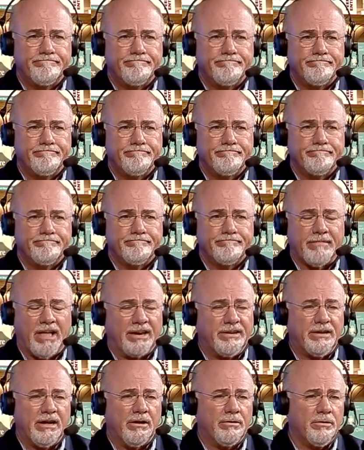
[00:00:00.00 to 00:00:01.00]
Okay.
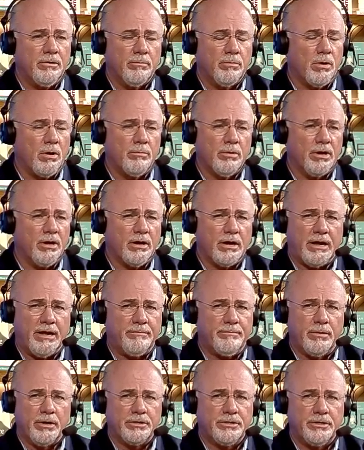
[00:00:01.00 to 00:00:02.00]
I doubt you're probably going to
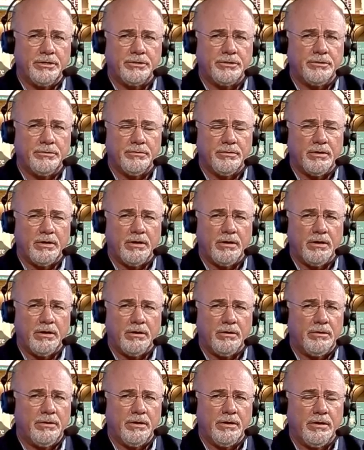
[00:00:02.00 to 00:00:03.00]
have much issue there,
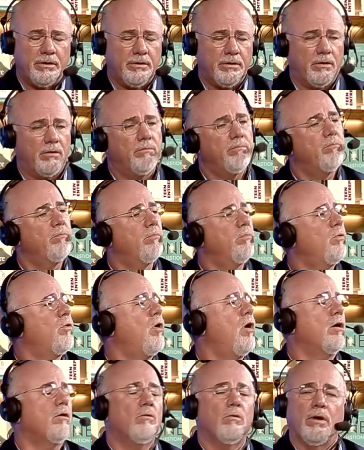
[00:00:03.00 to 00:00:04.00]
you know,
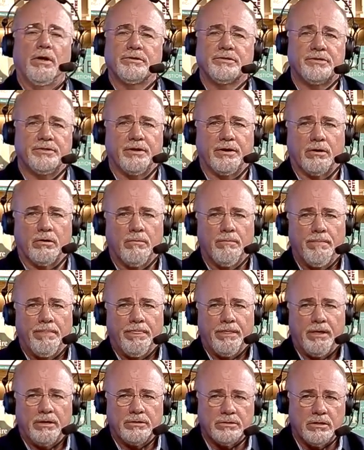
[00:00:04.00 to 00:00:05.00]
progress there,
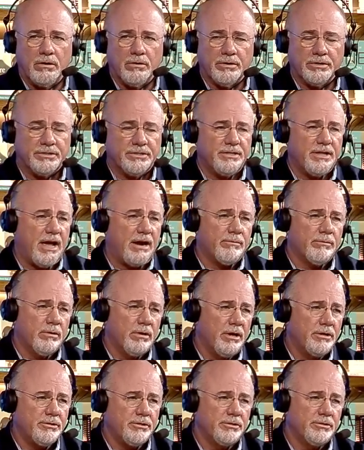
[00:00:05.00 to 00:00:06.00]
as long as that
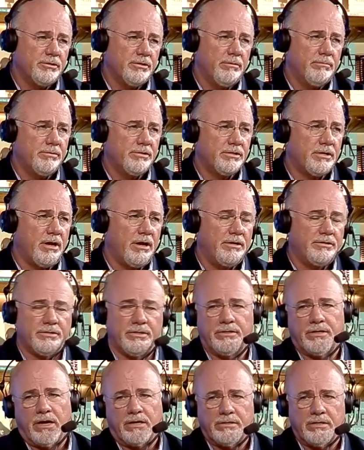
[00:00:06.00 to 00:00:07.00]
relationship stays
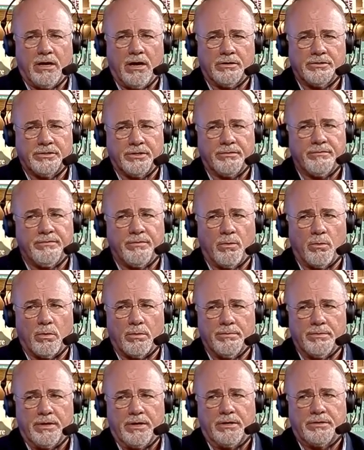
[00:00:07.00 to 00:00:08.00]
in that toxic
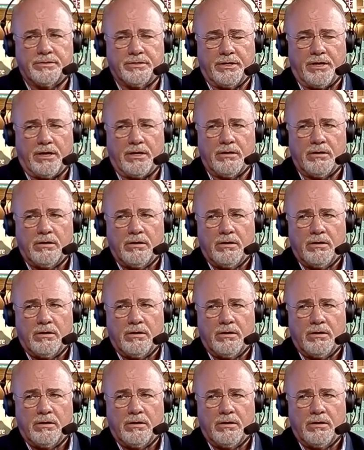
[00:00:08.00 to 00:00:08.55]
form that it's in.